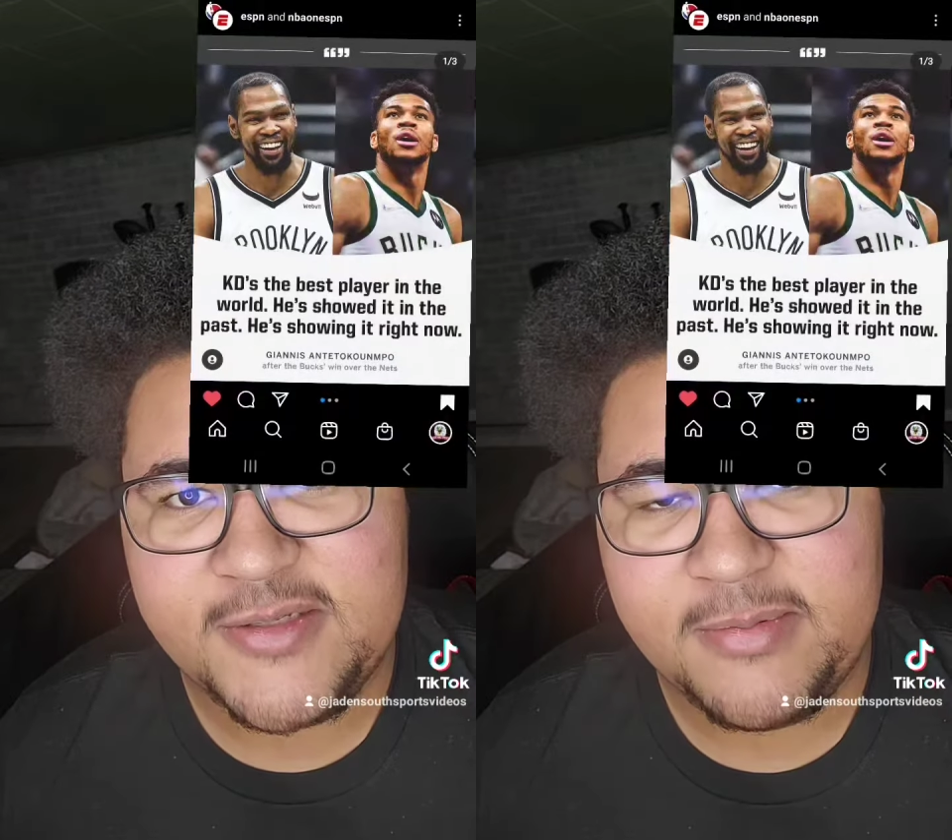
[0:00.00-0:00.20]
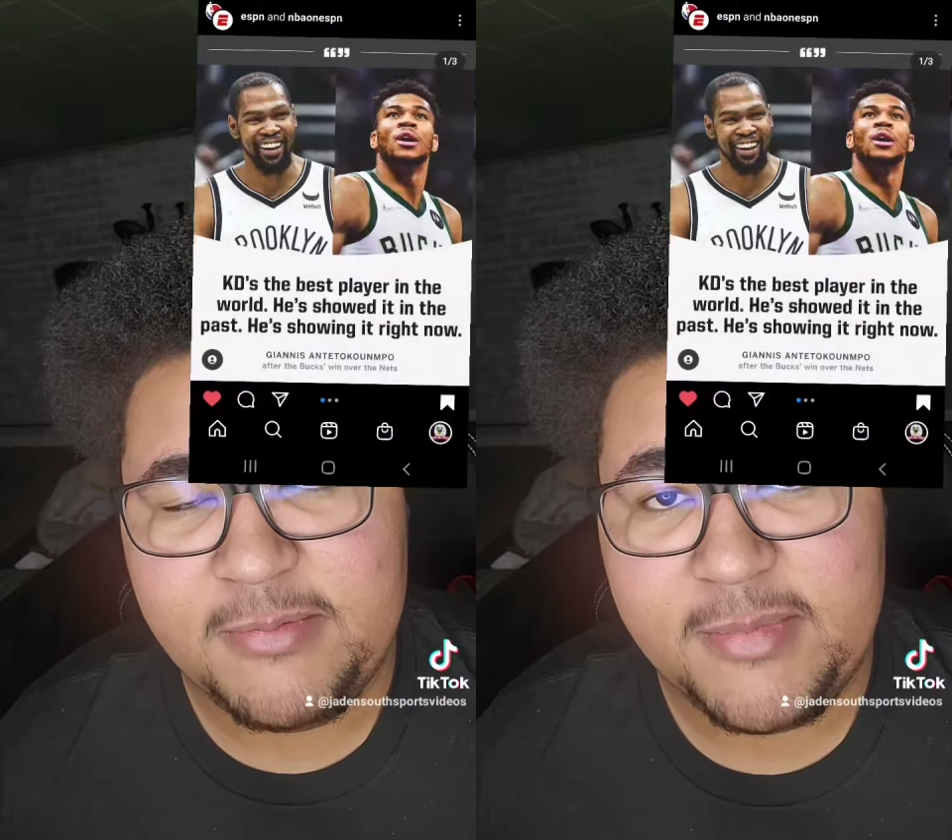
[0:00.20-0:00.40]

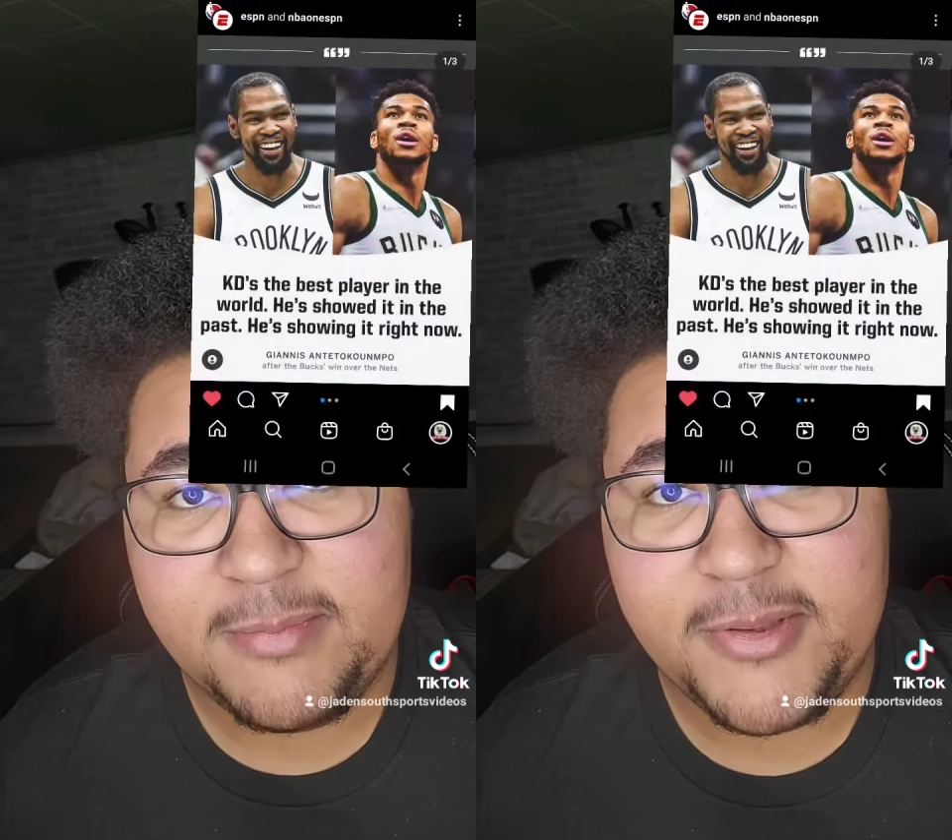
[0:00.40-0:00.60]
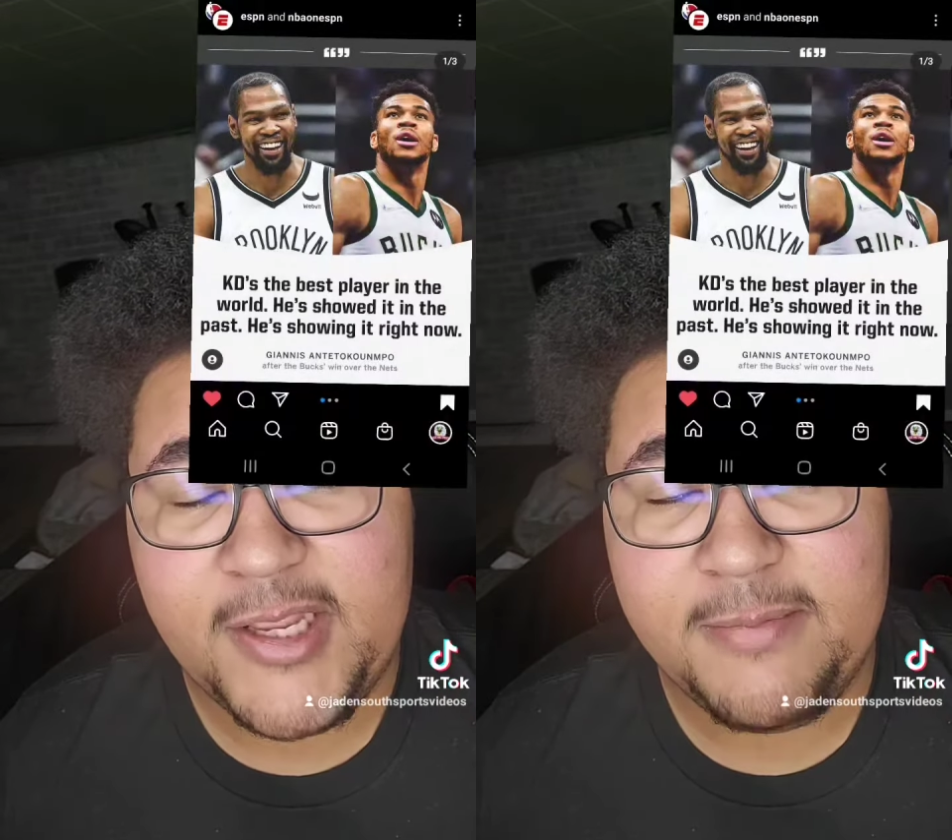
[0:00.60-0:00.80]
has been
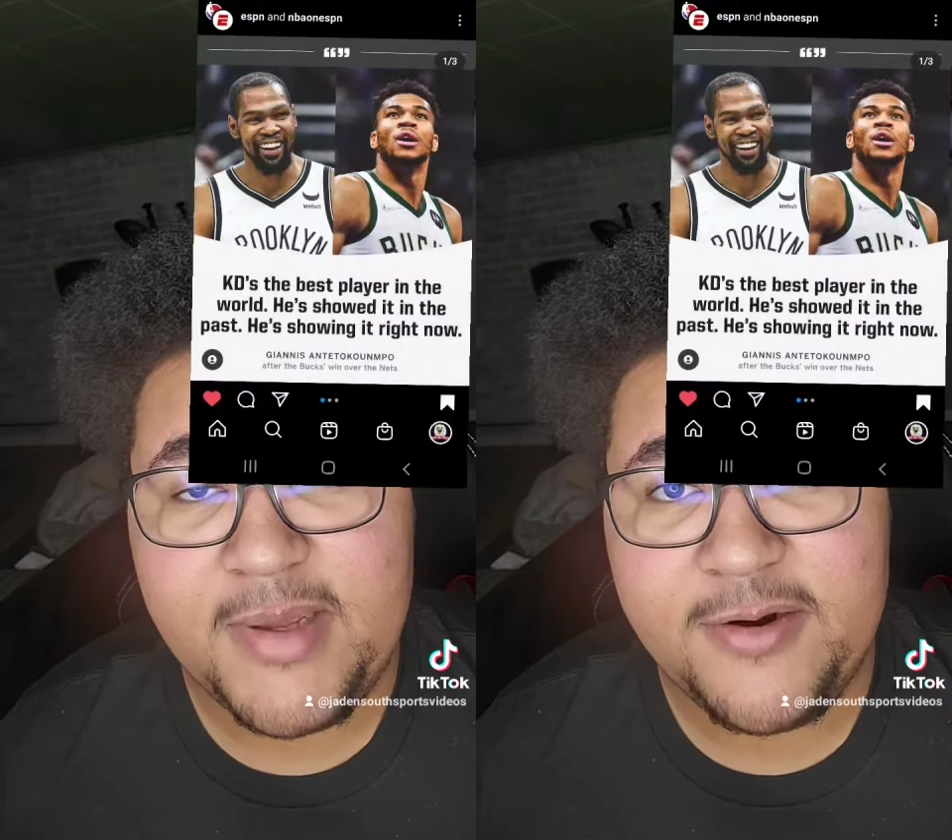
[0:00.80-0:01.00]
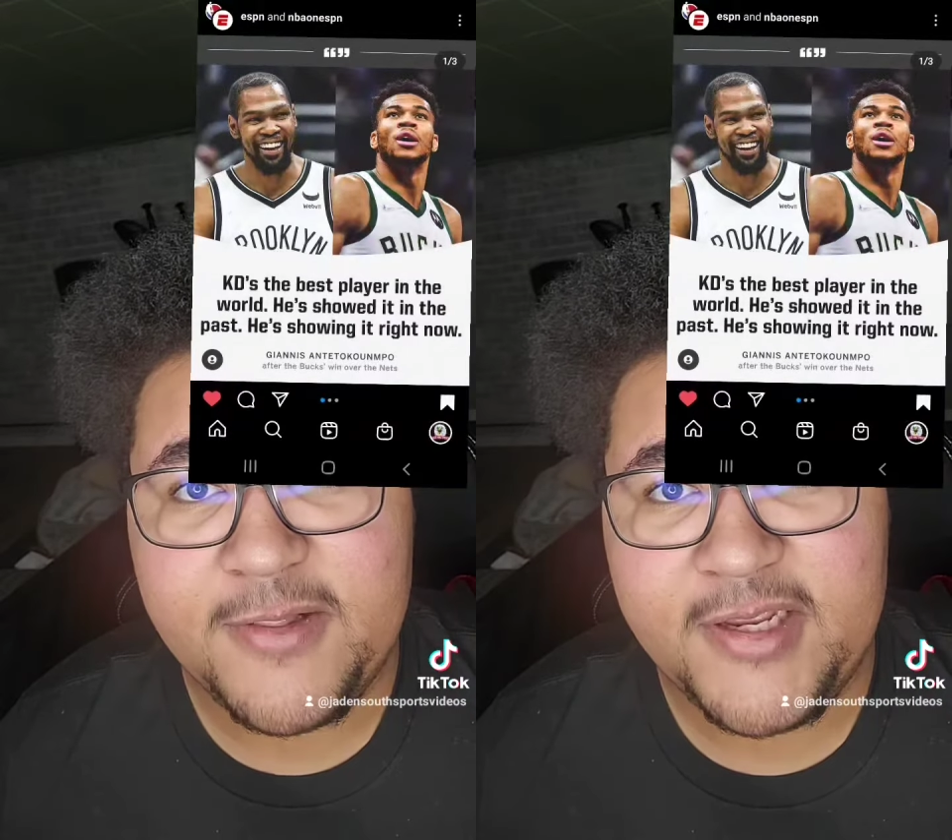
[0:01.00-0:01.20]
playing
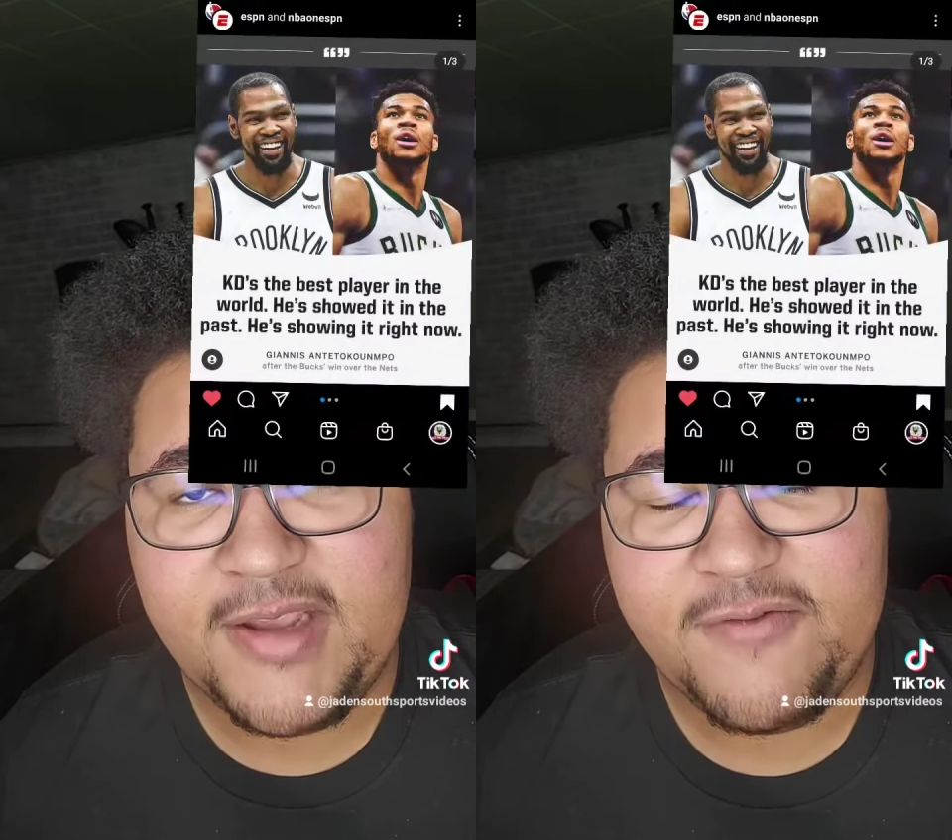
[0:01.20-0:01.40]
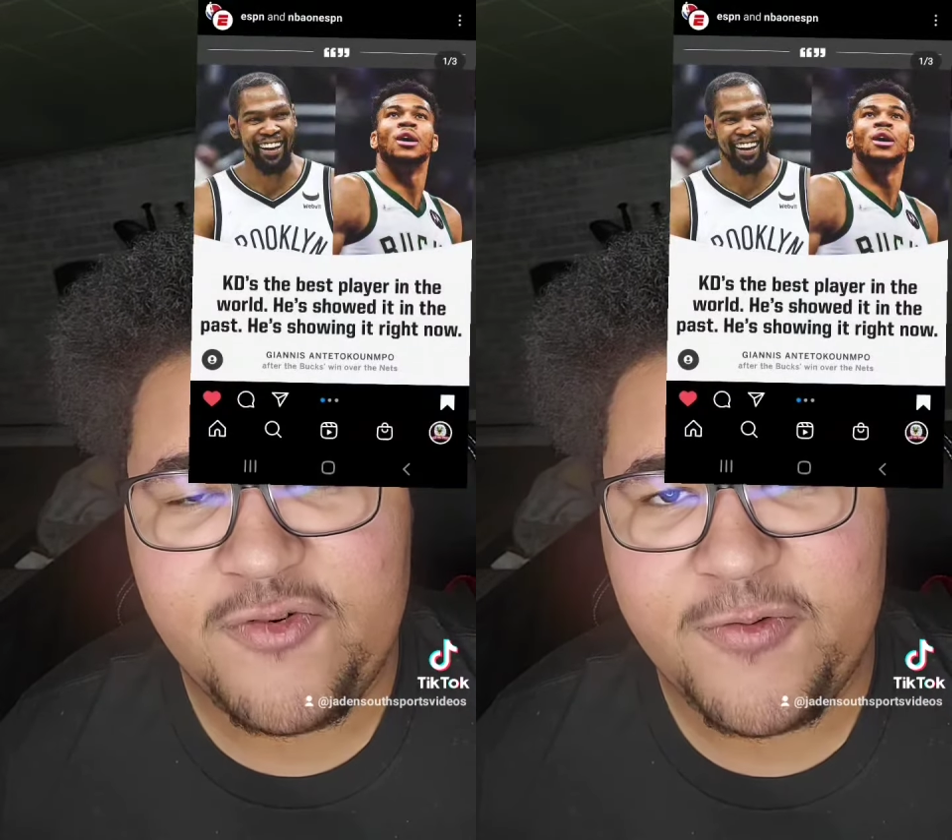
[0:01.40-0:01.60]
better than
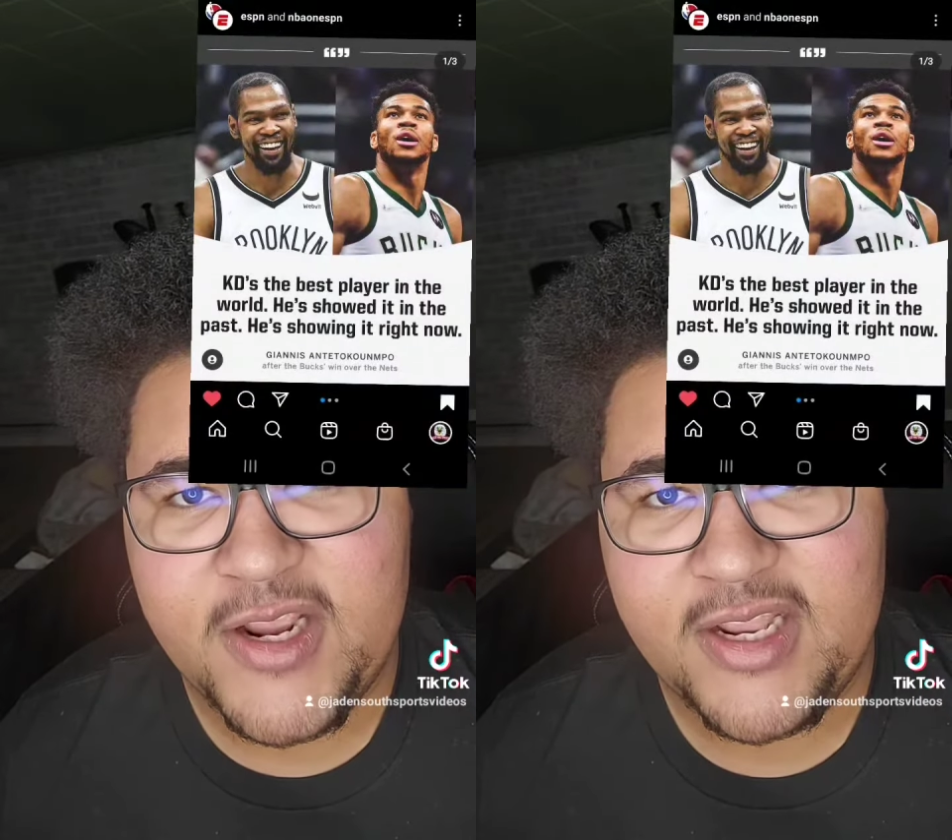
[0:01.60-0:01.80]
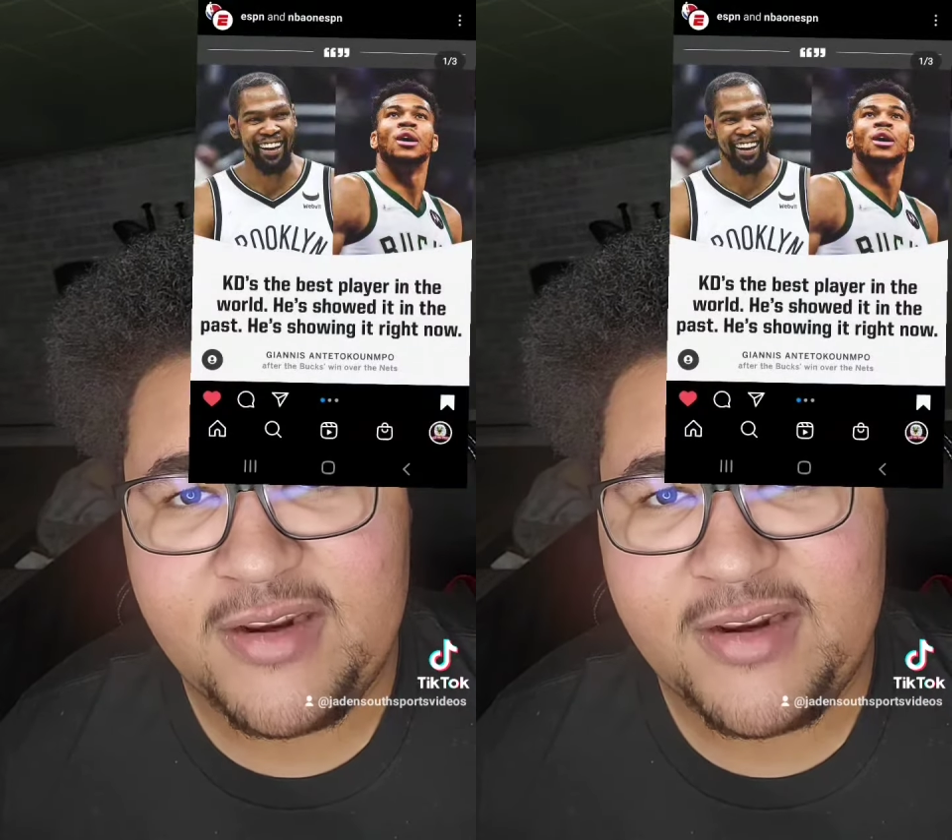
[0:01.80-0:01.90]
Kevin Durant.